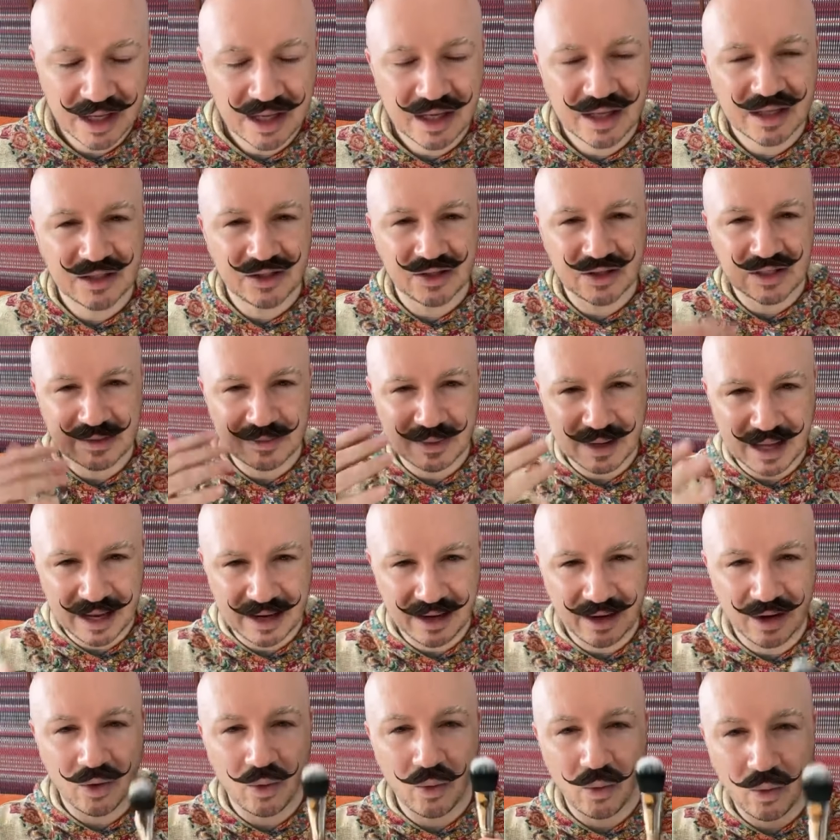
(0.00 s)
to
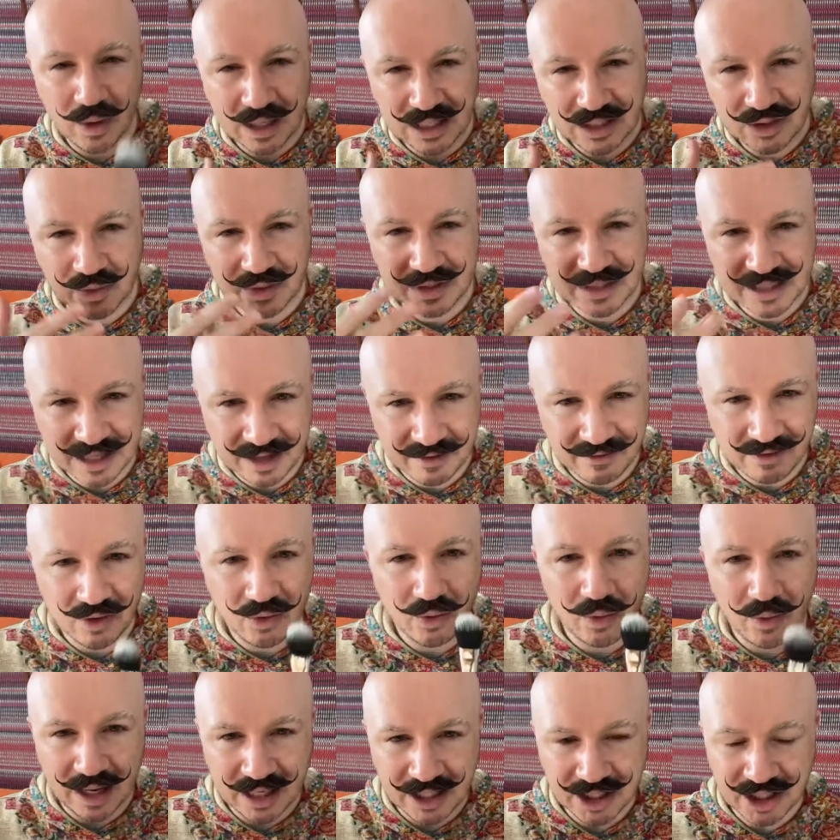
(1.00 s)
explain which ones give you
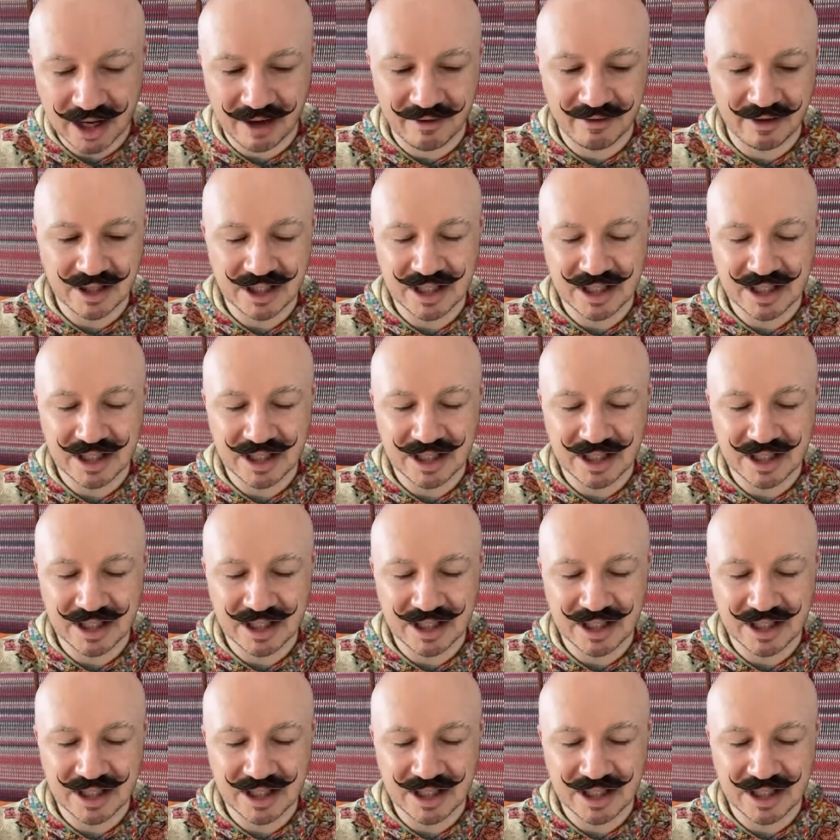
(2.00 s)
which coverage.